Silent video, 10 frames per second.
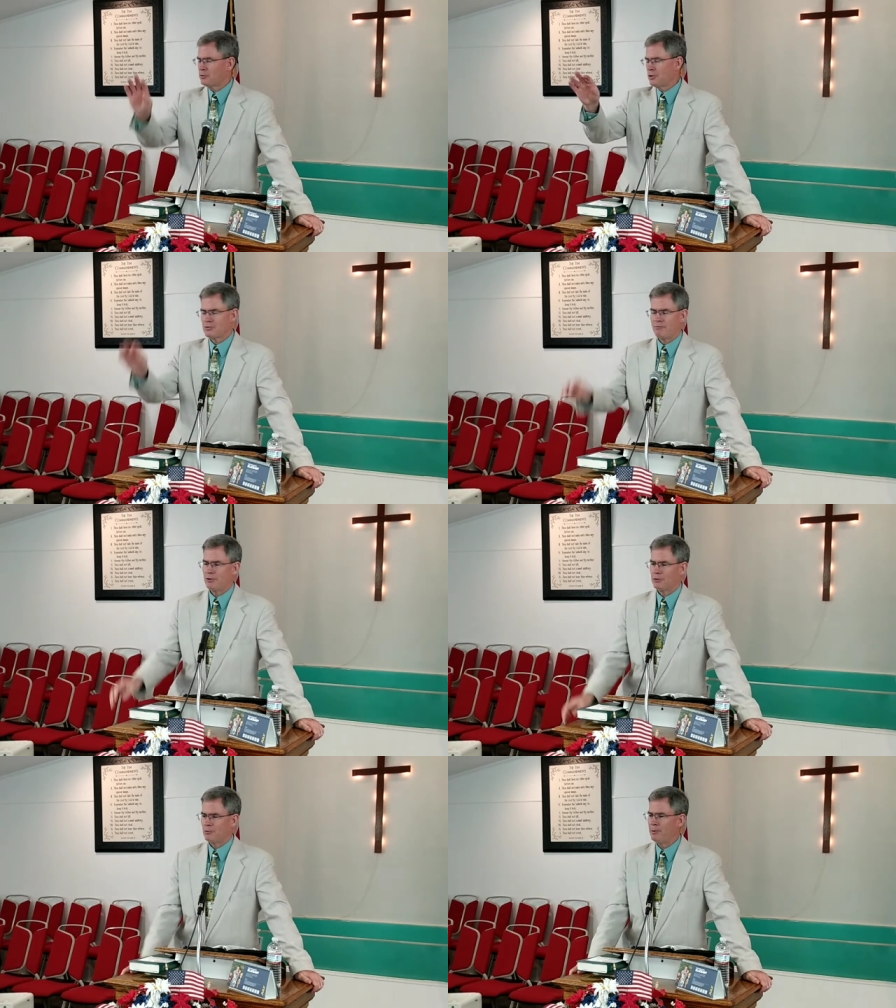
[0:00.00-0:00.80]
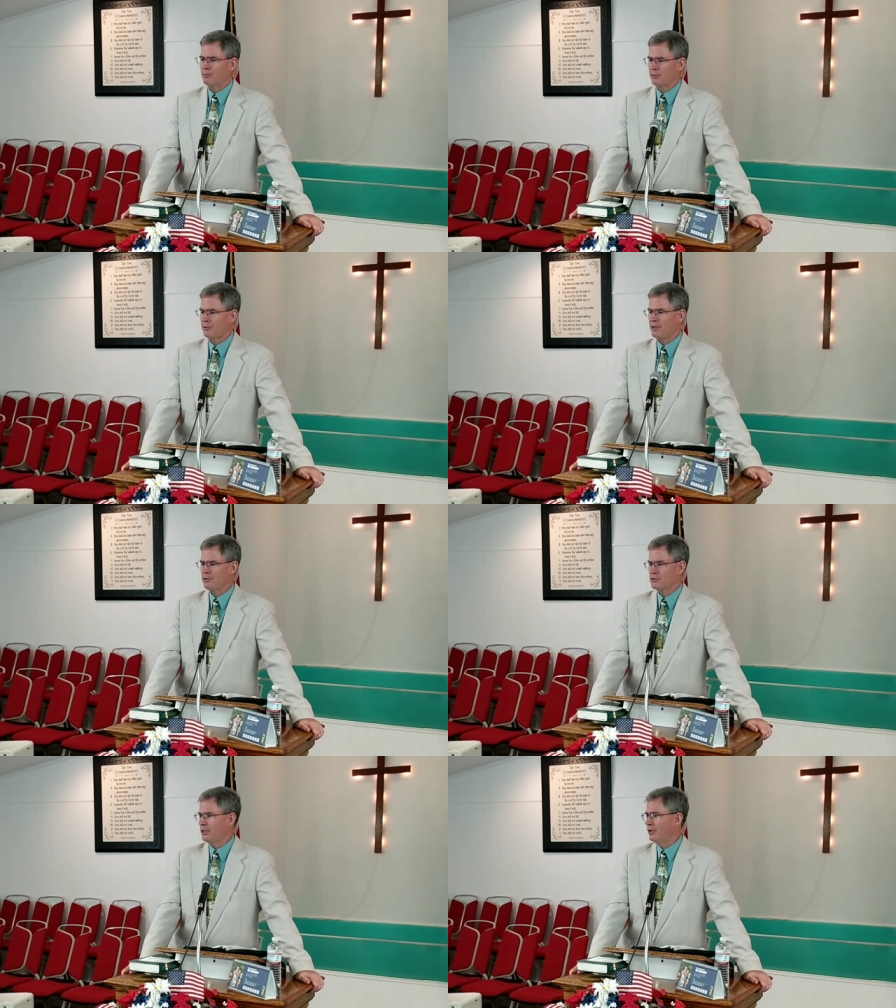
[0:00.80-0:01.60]
those of you that remember three
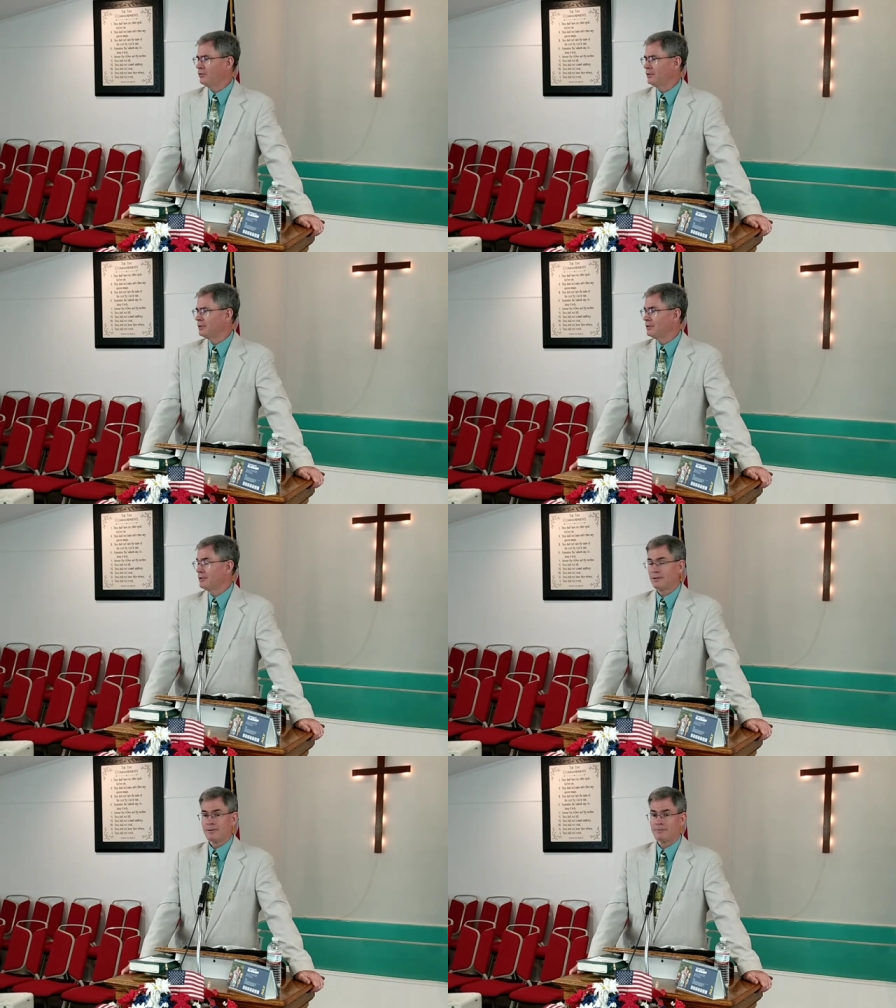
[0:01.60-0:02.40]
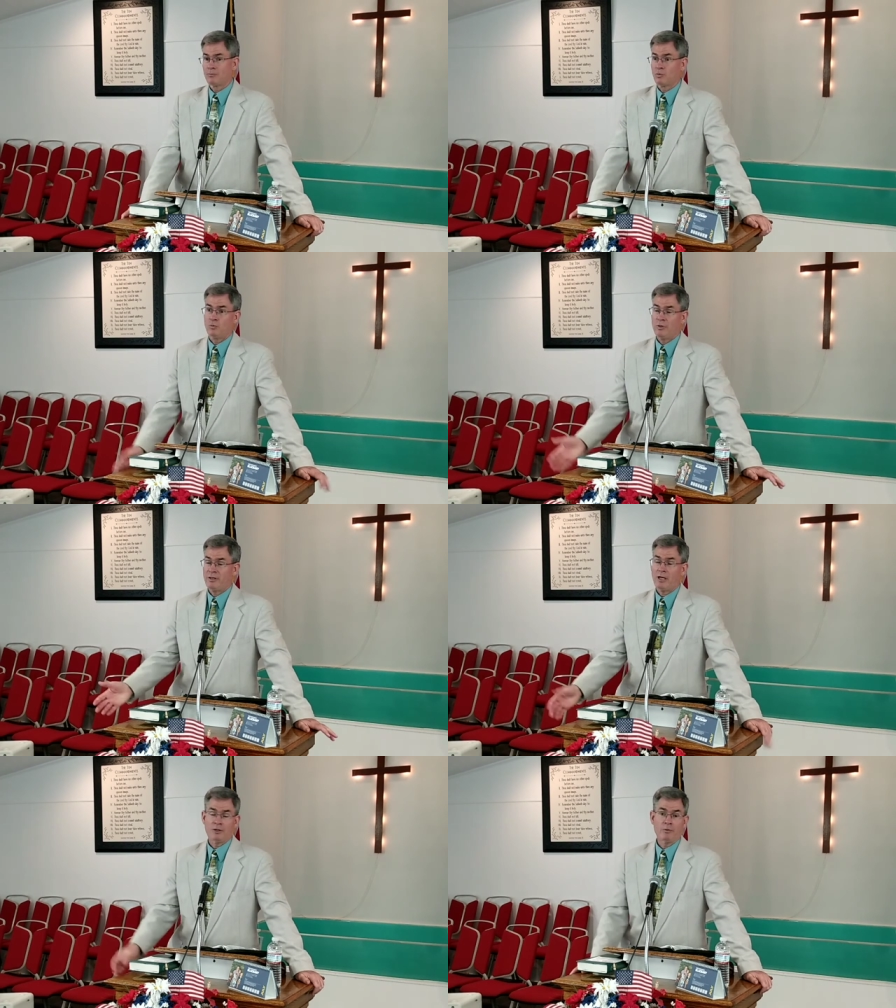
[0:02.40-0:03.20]
years ago, we
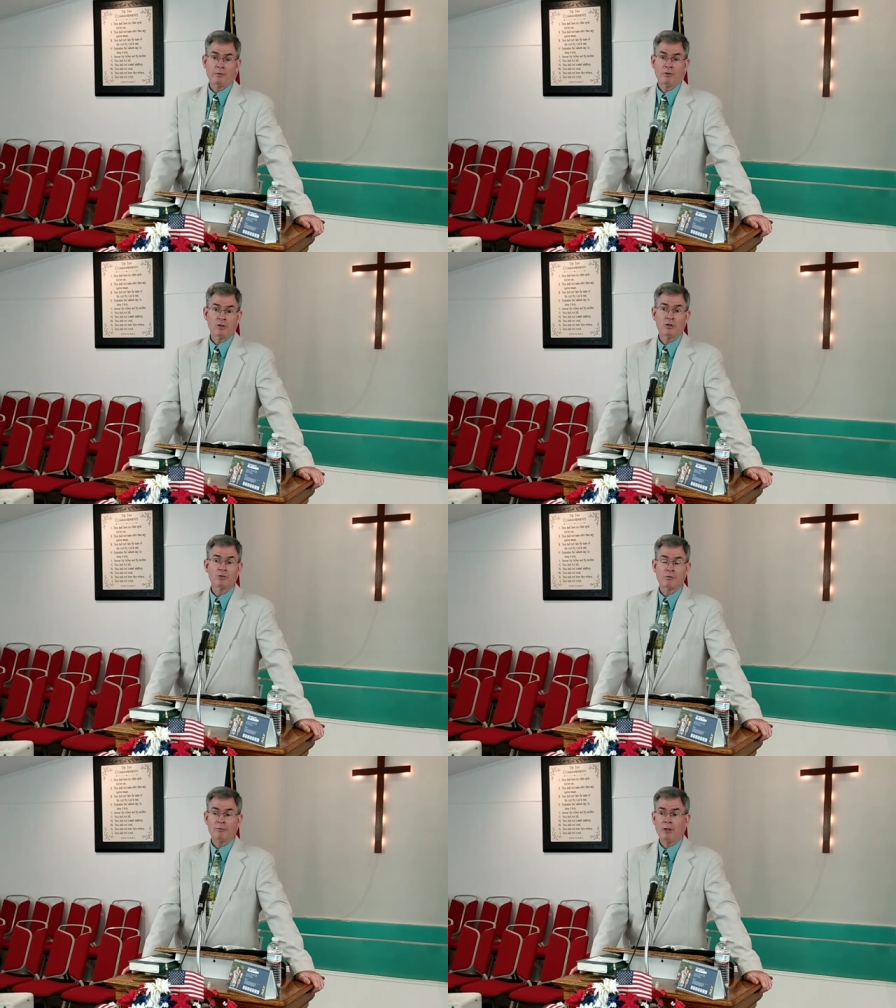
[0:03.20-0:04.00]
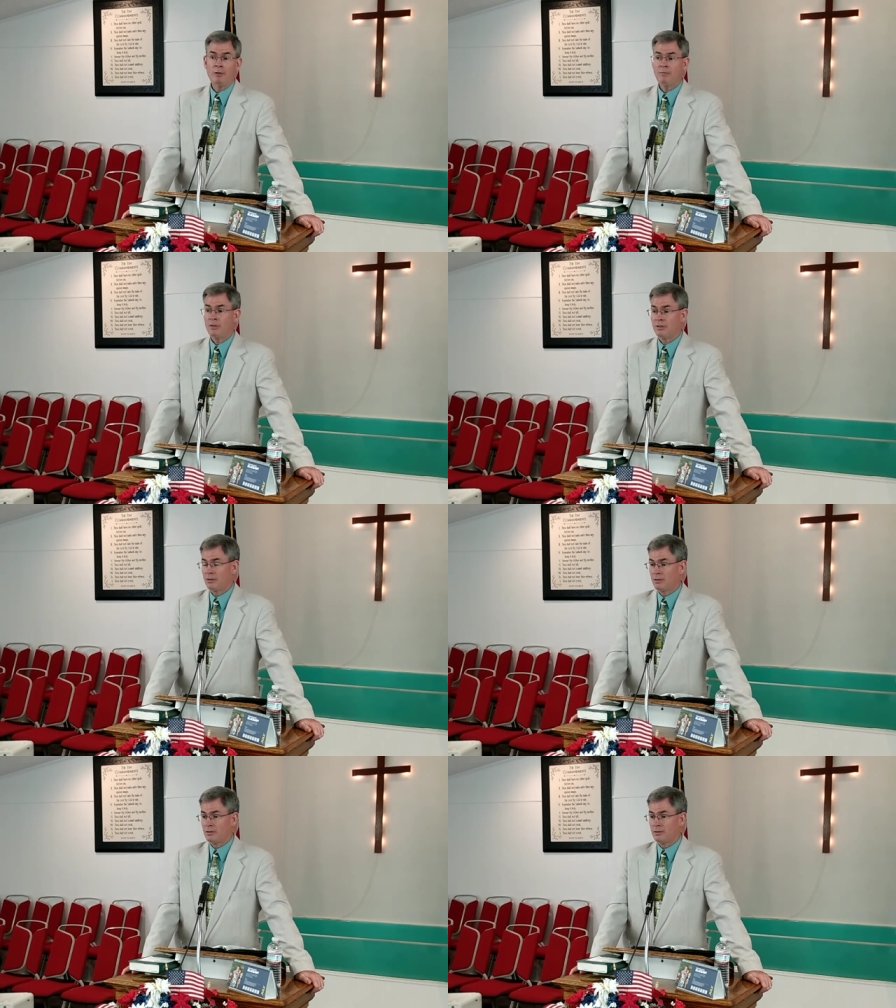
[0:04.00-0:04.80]
thought that we were going to lose my mom.
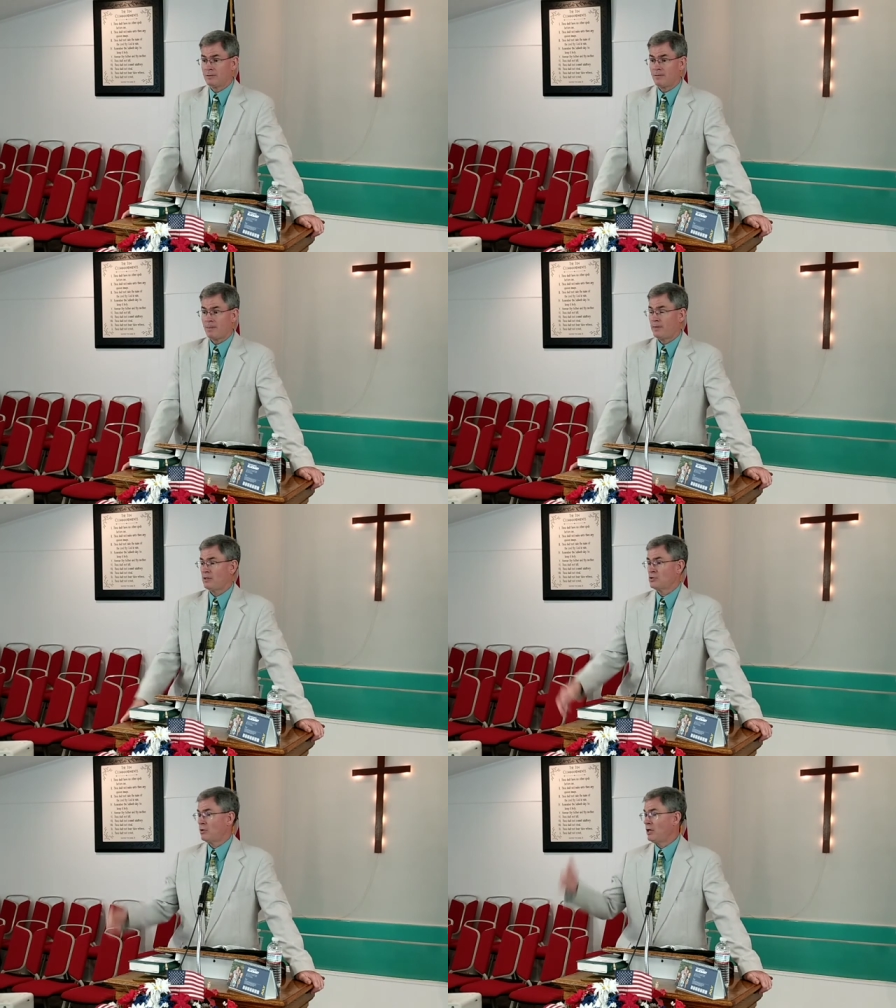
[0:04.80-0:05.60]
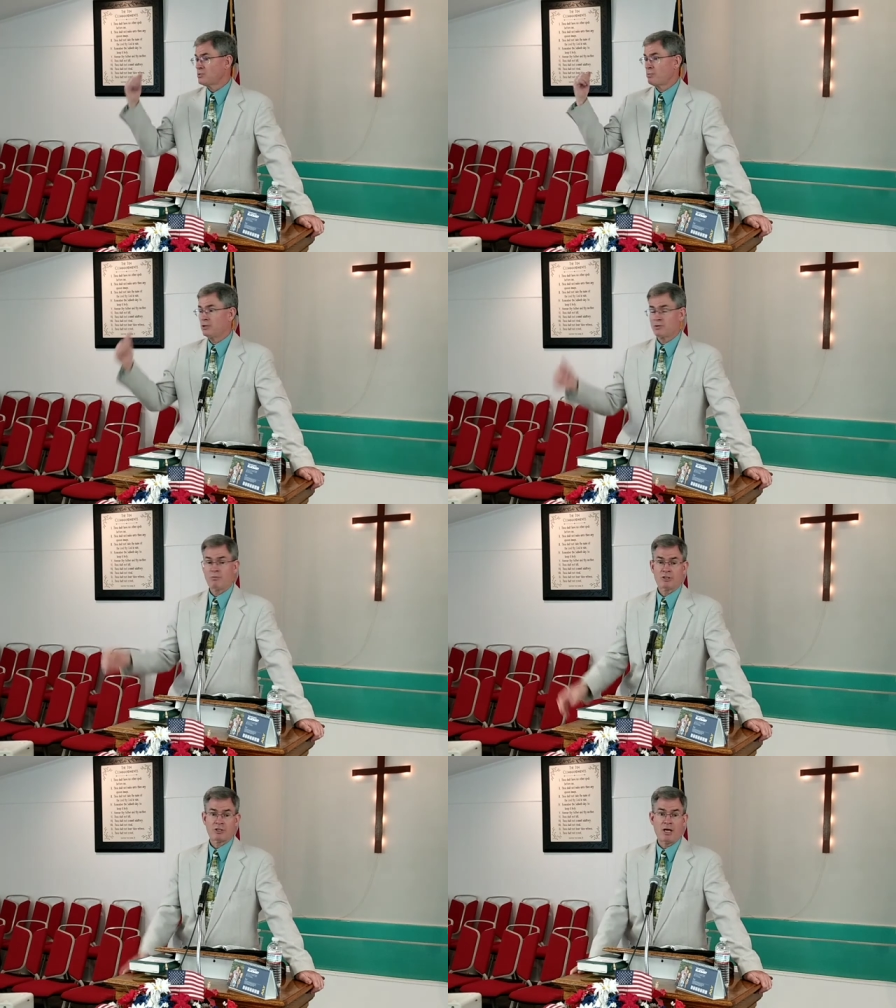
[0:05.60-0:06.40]
And so I spent as
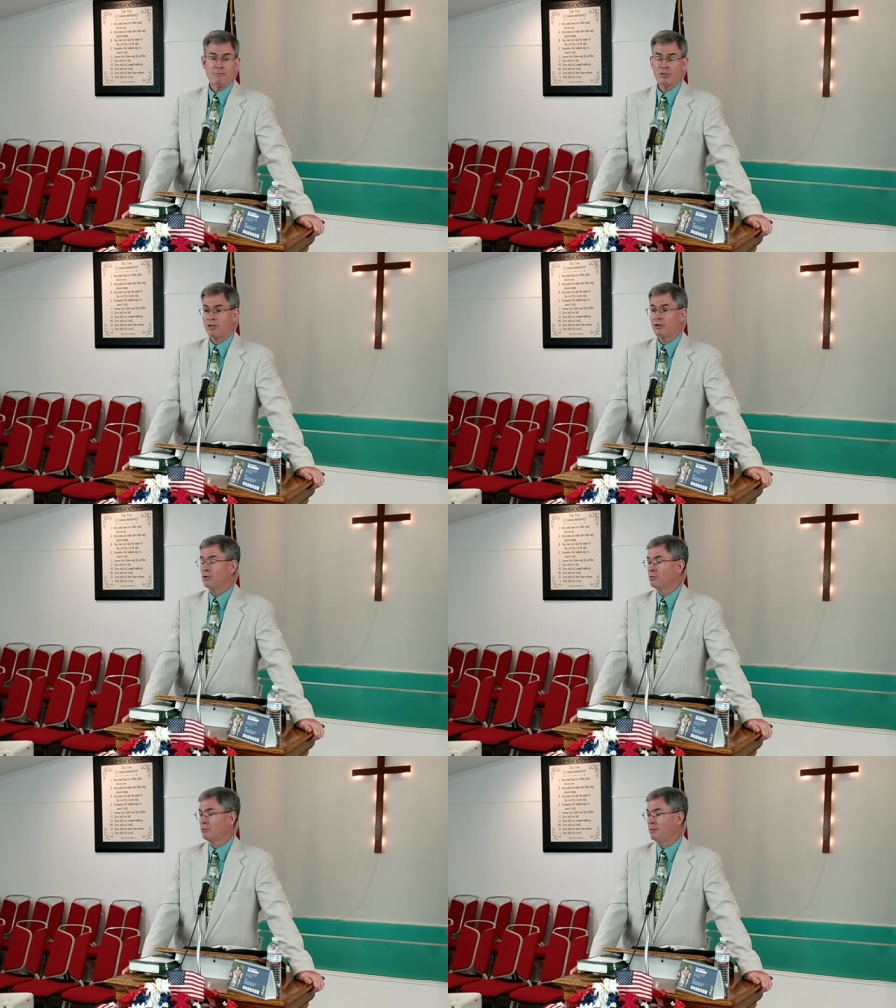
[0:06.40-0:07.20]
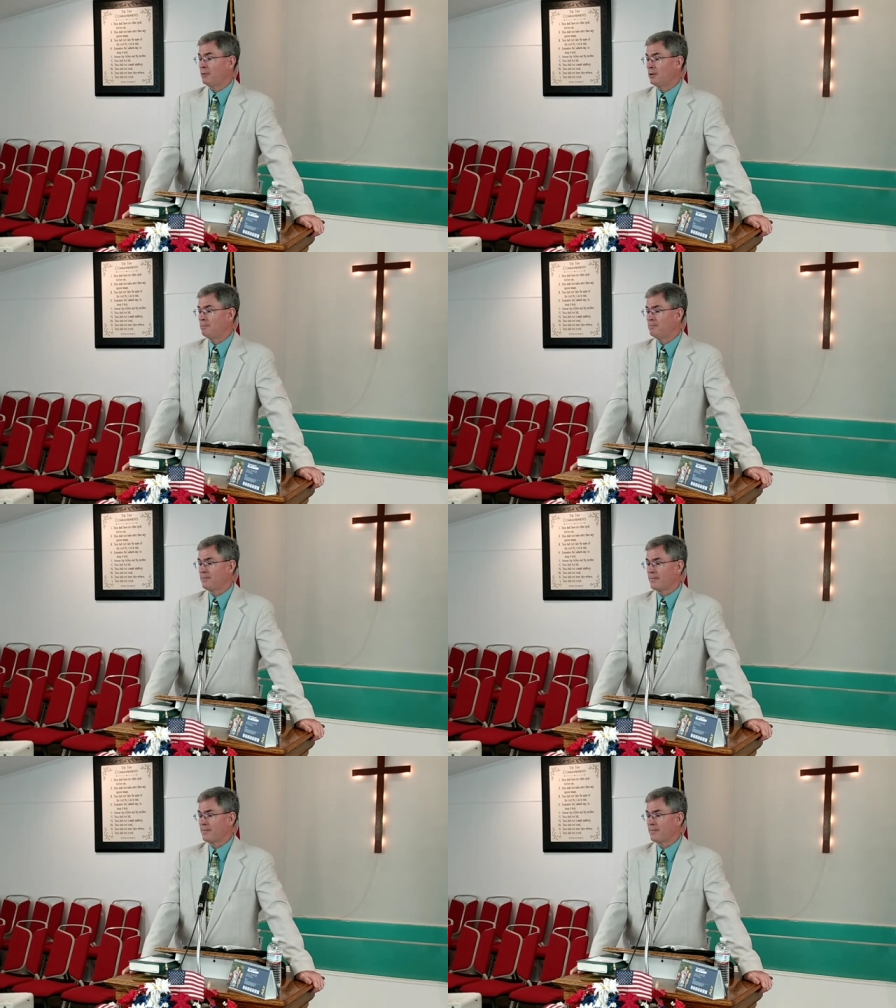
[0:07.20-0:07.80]
much time as I could with my mom.